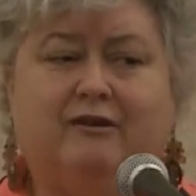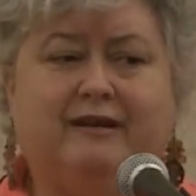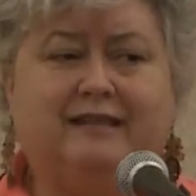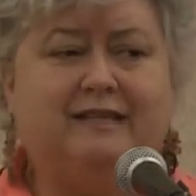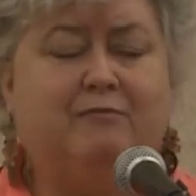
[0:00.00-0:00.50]

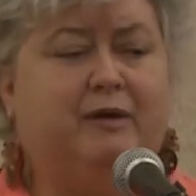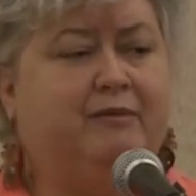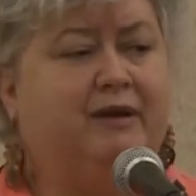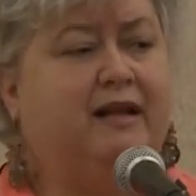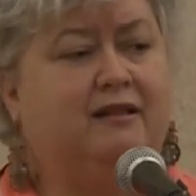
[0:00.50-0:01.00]
has that
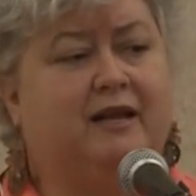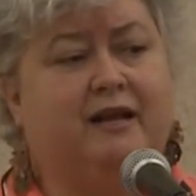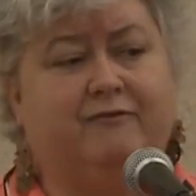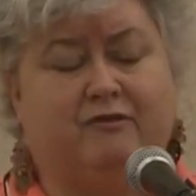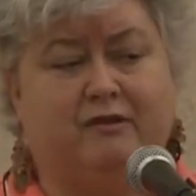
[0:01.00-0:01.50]
money been
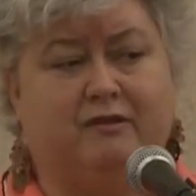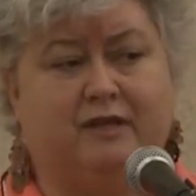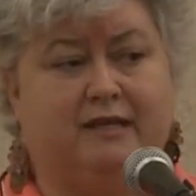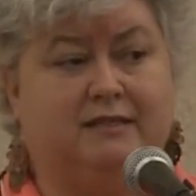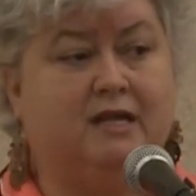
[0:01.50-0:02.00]
allocated for other
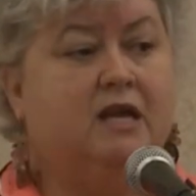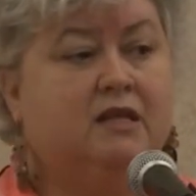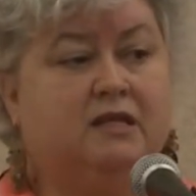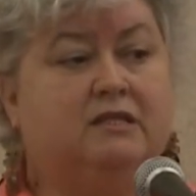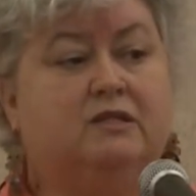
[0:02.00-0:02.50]
things?
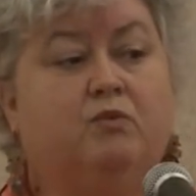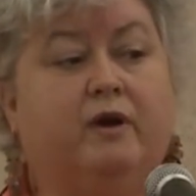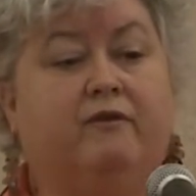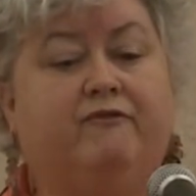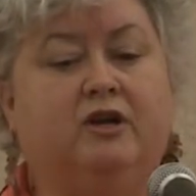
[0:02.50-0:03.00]
This is
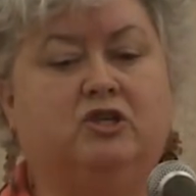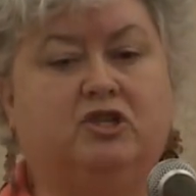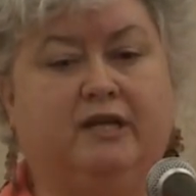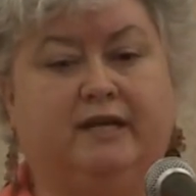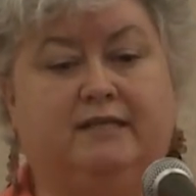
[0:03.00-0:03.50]
where
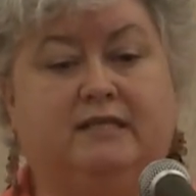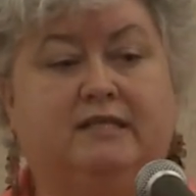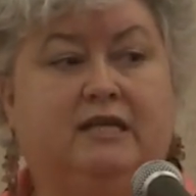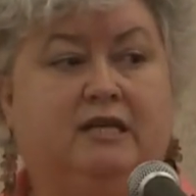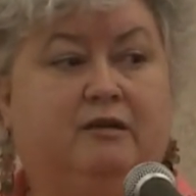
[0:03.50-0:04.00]
functioning as a
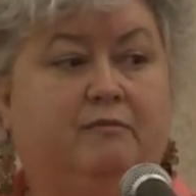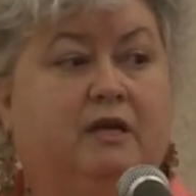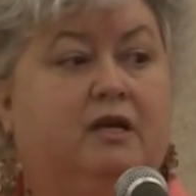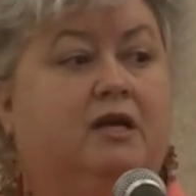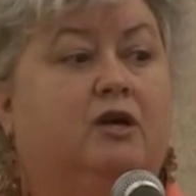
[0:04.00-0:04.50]
team
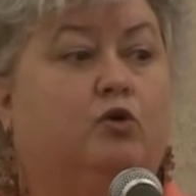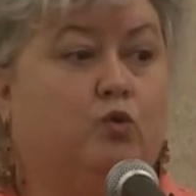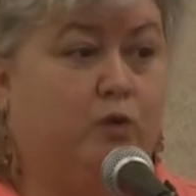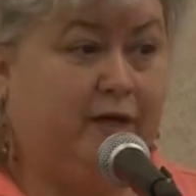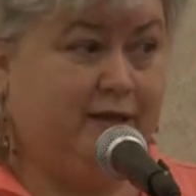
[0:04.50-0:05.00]

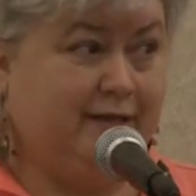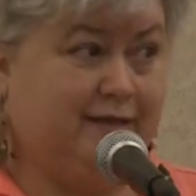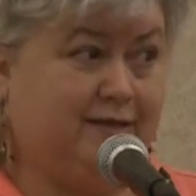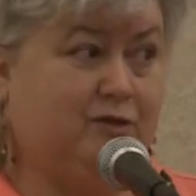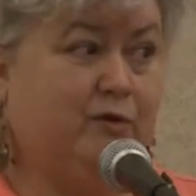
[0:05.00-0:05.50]
really
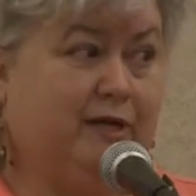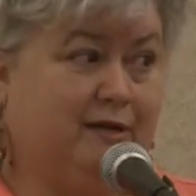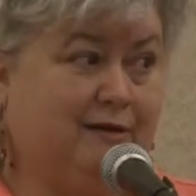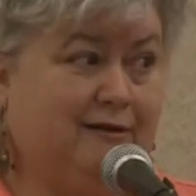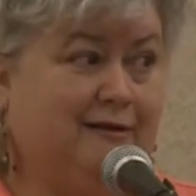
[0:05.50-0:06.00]
is
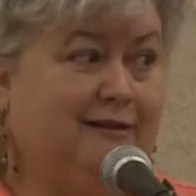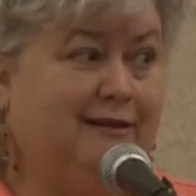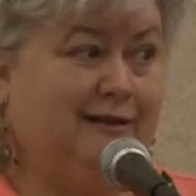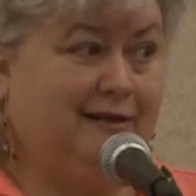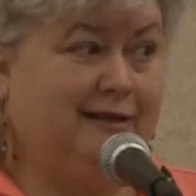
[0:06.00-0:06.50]
critical.
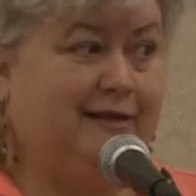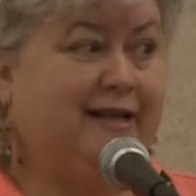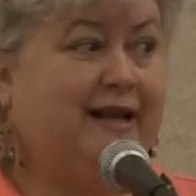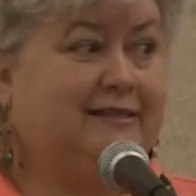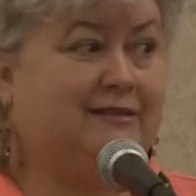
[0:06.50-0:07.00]

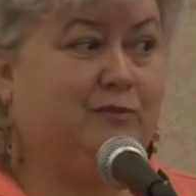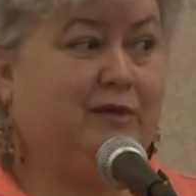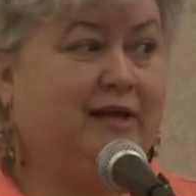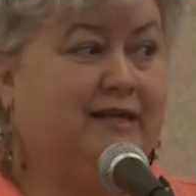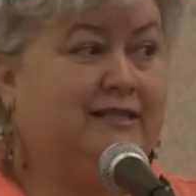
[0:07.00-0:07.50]
yes, we
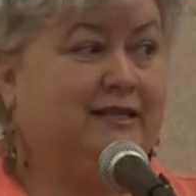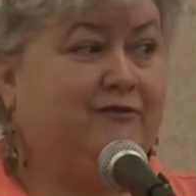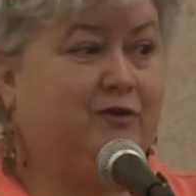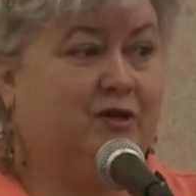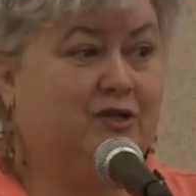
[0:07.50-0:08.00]
like to
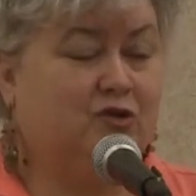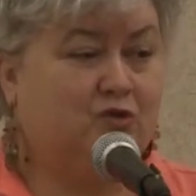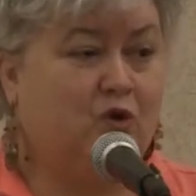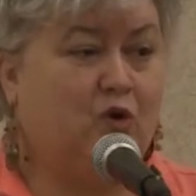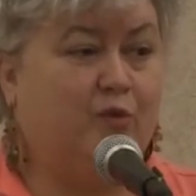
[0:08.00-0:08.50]
give you
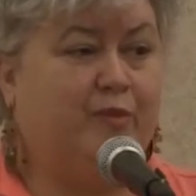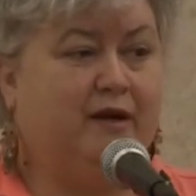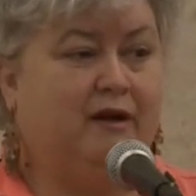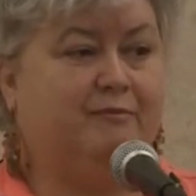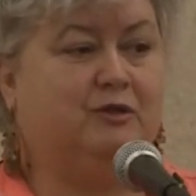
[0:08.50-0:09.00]
control, but
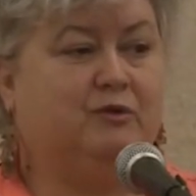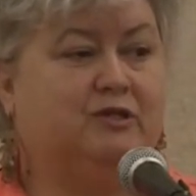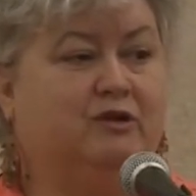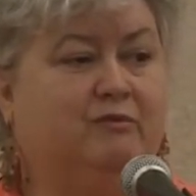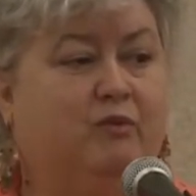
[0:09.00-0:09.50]
up to a
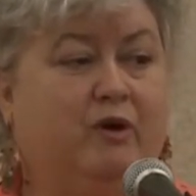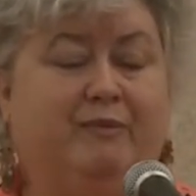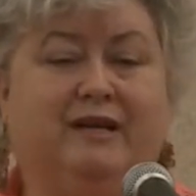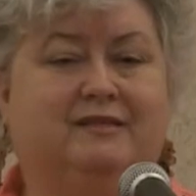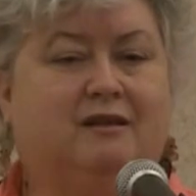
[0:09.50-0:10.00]
certain point,
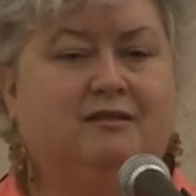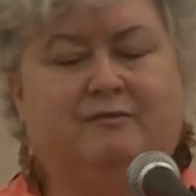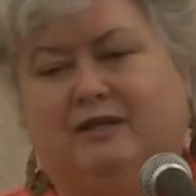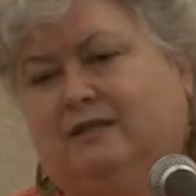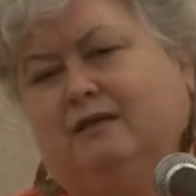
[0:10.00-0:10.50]
because
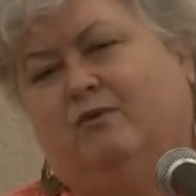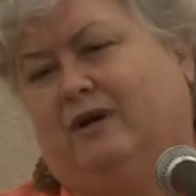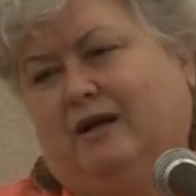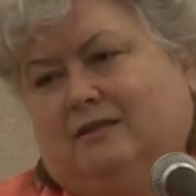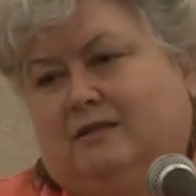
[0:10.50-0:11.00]
ultimately someone
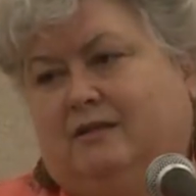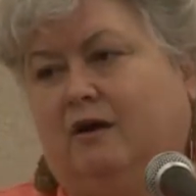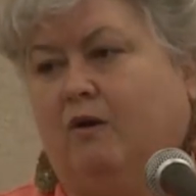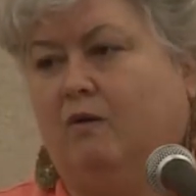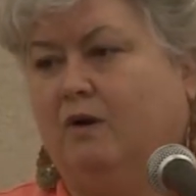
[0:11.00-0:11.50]
has to
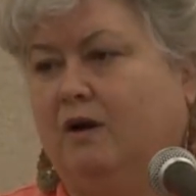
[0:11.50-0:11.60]
know